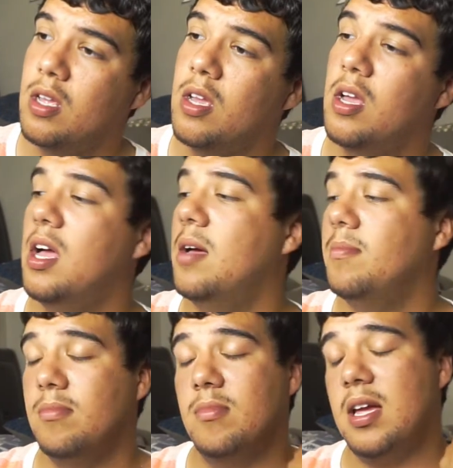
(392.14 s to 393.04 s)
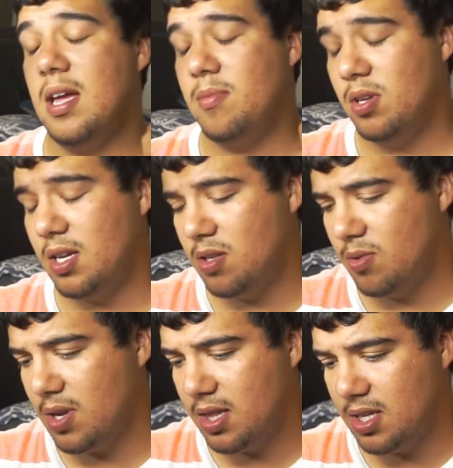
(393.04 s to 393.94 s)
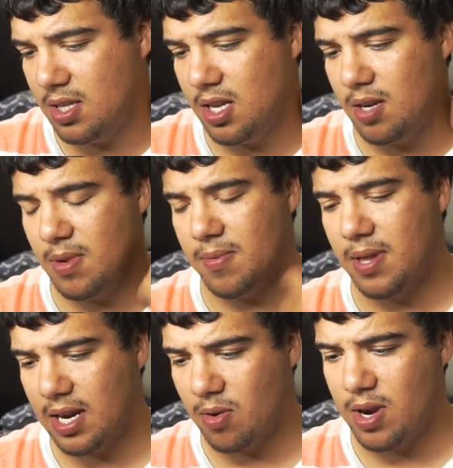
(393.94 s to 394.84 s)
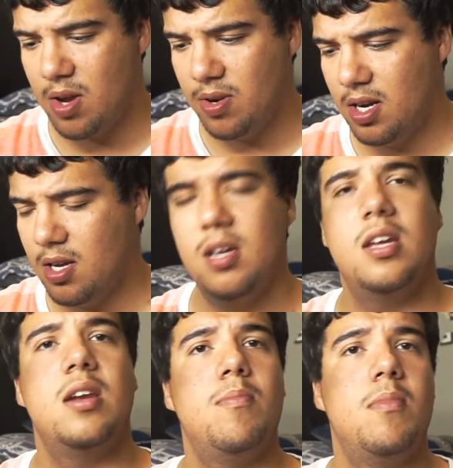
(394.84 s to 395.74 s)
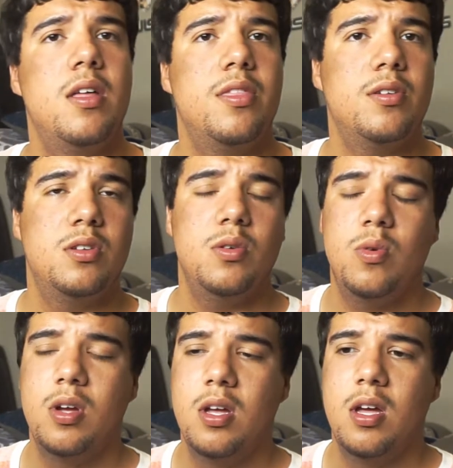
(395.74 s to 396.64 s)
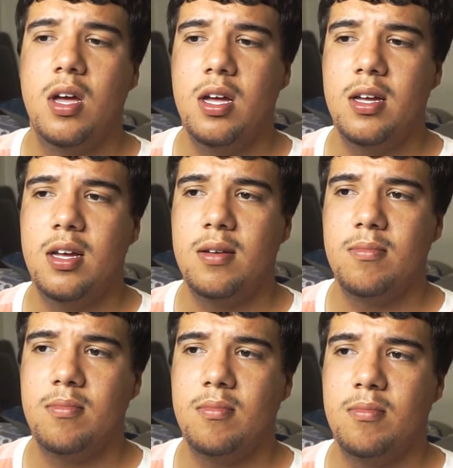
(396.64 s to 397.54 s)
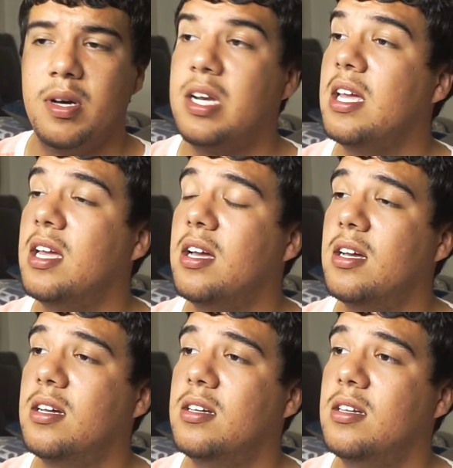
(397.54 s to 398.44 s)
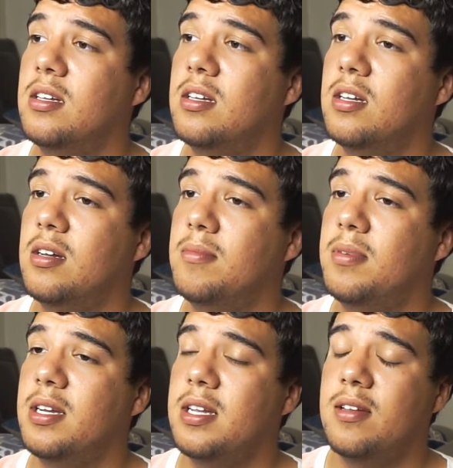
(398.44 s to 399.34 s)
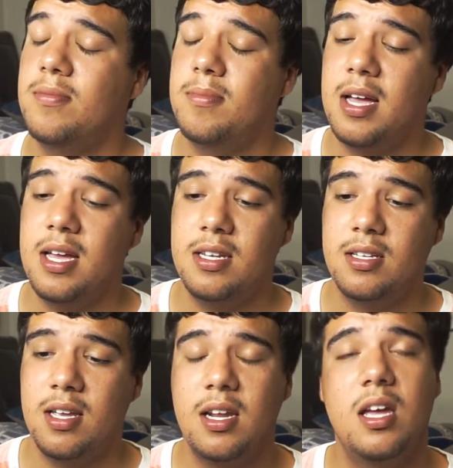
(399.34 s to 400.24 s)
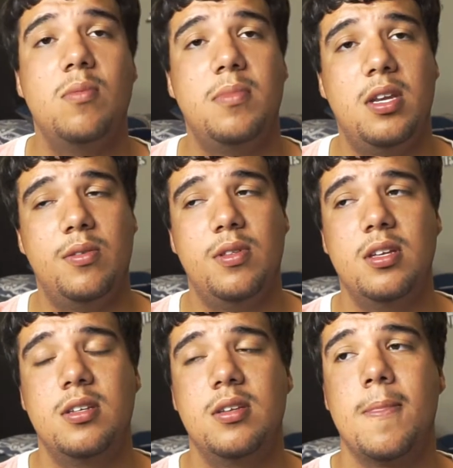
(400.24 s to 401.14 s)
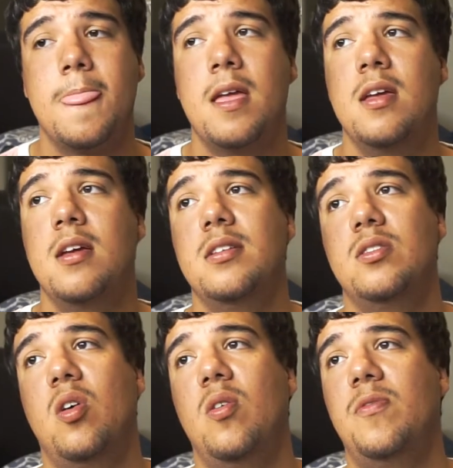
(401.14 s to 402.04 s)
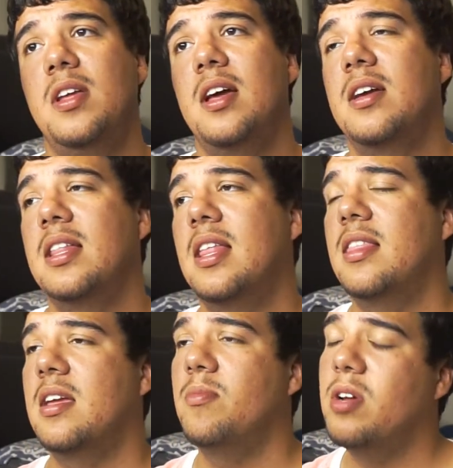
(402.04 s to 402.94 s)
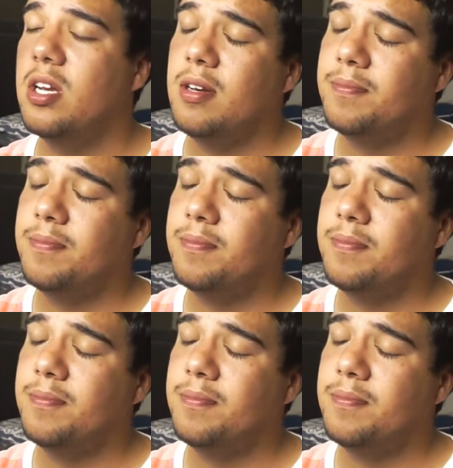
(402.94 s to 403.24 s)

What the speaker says: am looking to get this done maybe like around in a month or two. A buddy of mine is gonna help me do this, so hopefully I'll get that thing running.